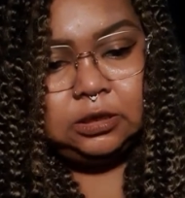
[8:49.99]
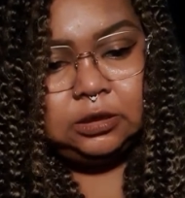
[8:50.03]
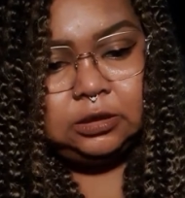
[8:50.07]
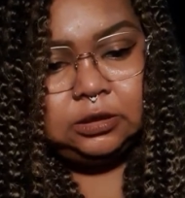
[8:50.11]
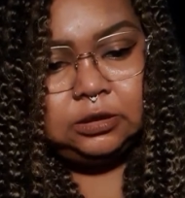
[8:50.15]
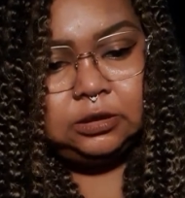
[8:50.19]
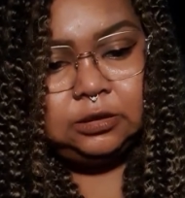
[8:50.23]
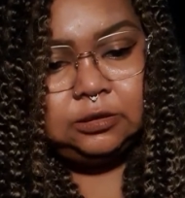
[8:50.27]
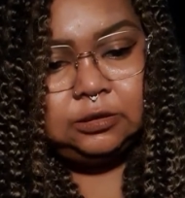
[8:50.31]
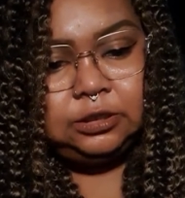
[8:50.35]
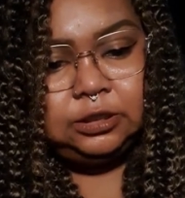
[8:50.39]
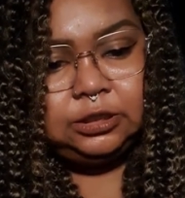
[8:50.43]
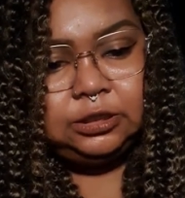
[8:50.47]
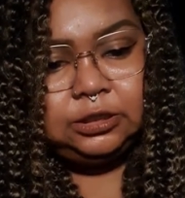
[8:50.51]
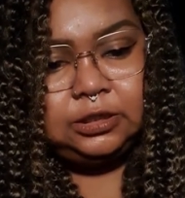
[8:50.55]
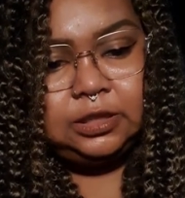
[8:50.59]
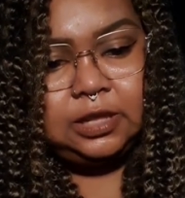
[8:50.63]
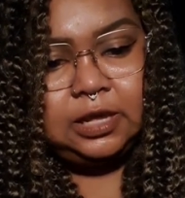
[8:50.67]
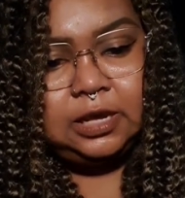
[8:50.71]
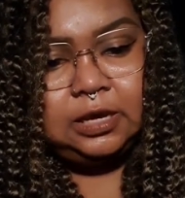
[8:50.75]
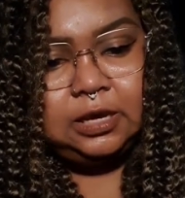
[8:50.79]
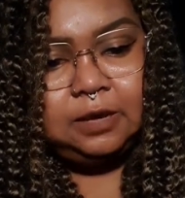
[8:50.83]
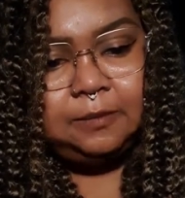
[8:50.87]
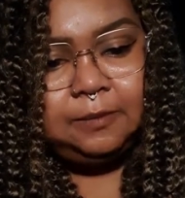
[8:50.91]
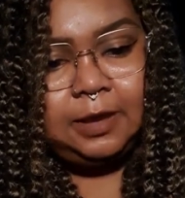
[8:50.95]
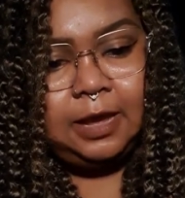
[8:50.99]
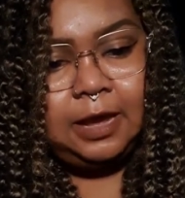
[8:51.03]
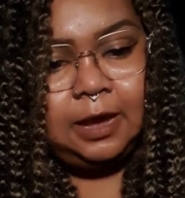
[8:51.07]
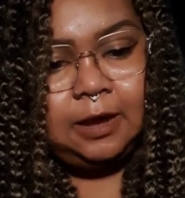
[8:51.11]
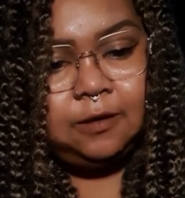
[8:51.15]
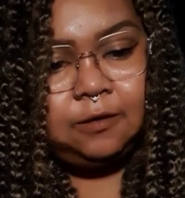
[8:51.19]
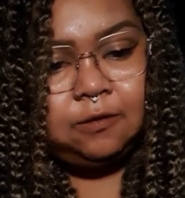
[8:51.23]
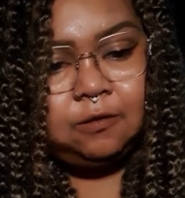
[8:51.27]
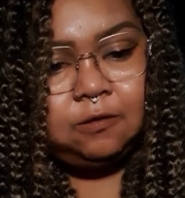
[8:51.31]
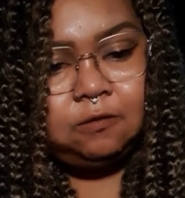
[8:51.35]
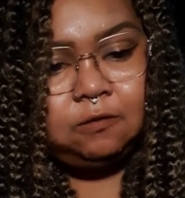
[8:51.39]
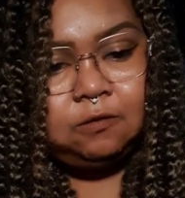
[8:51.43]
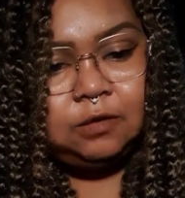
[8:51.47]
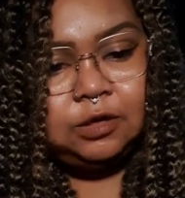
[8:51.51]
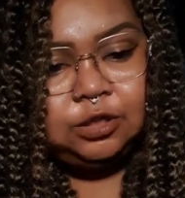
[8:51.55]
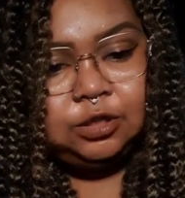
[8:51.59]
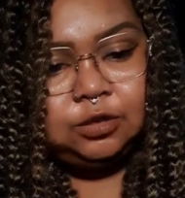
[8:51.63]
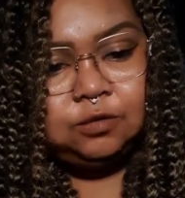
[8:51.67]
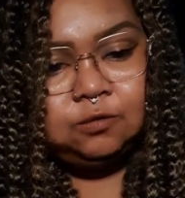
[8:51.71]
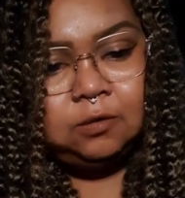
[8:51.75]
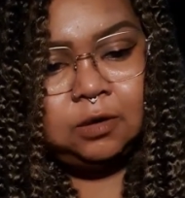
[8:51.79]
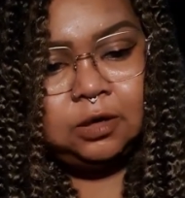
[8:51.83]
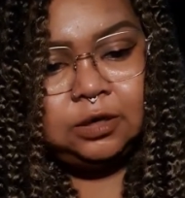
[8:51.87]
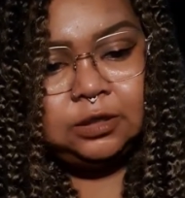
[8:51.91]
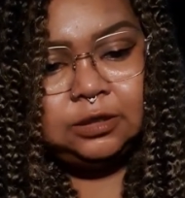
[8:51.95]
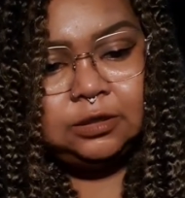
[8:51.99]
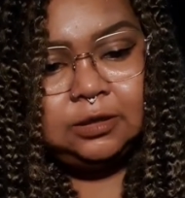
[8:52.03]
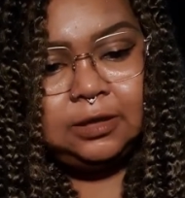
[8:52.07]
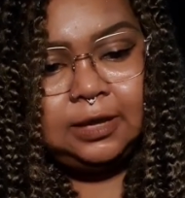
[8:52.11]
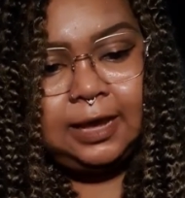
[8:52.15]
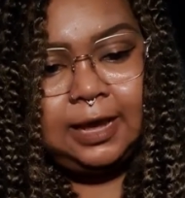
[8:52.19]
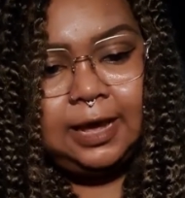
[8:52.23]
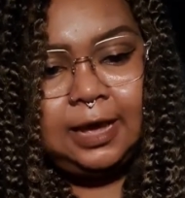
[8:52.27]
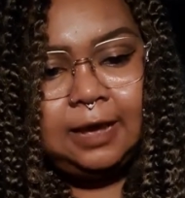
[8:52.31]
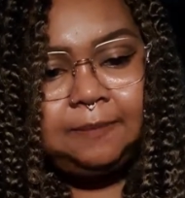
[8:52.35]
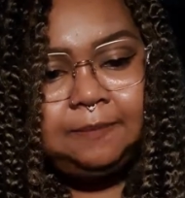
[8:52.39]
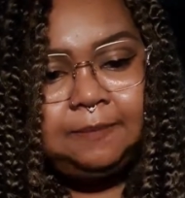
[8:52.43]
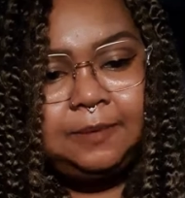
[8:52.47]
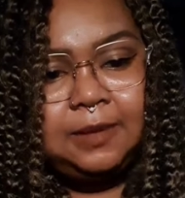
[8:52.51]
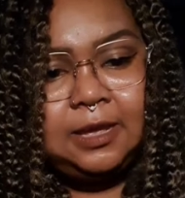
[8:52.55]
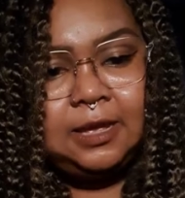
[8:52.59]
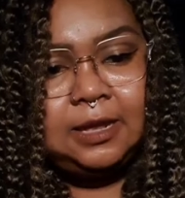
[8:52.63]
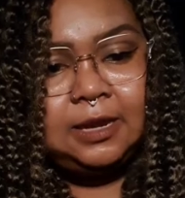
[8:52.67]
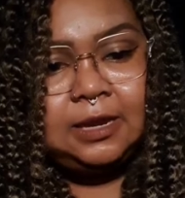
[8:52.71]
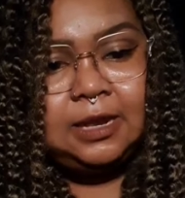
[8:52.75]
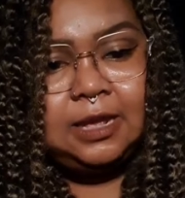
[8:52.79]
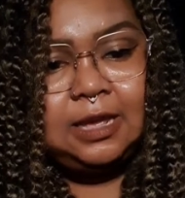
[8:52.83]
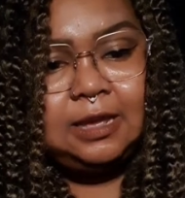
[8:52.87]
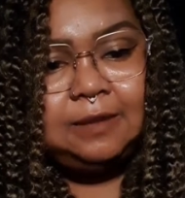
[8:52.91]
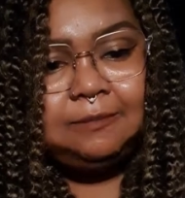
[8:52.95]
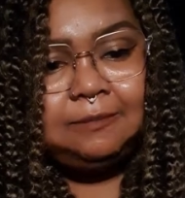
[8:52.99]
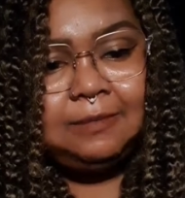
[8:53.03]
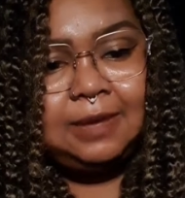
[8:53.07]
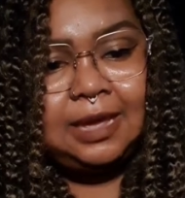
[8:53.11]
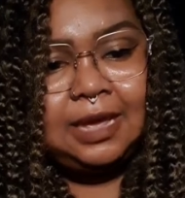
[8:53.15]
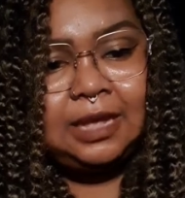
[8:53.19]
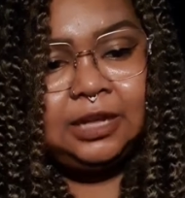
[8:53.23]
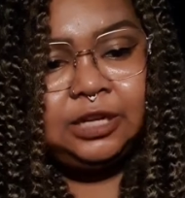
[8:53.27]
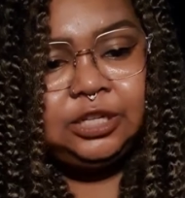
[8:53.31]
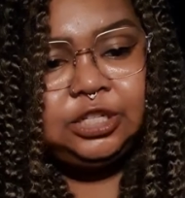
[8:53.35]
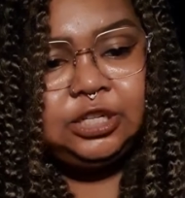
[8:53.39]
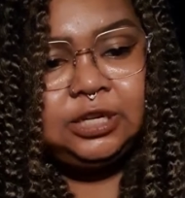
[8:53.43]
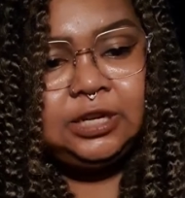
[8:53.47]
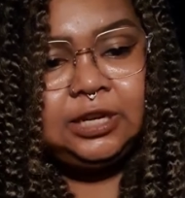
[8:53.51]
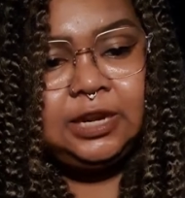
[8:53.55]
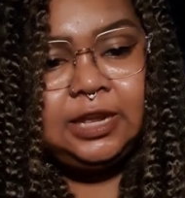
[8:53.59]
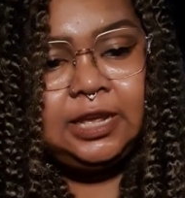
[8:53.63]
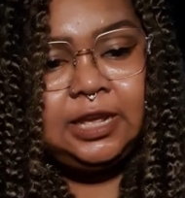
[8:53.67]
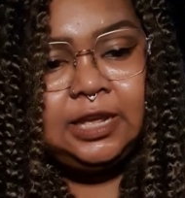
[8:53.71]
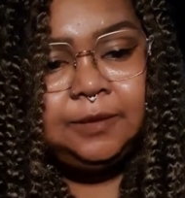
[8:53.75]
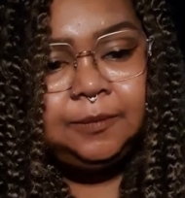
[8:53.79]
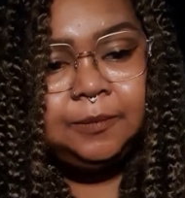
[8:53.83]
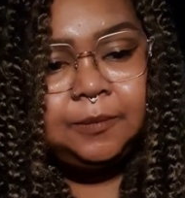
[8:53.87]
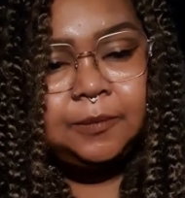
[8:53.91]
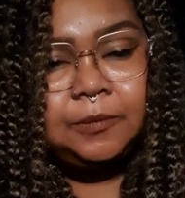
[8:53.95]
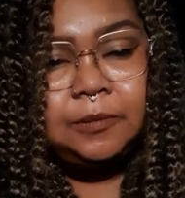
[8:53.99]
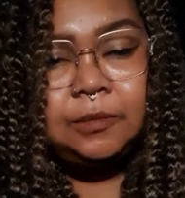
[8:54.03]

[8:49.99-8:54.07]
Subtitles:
So just think about what you want to happen. Imagine it.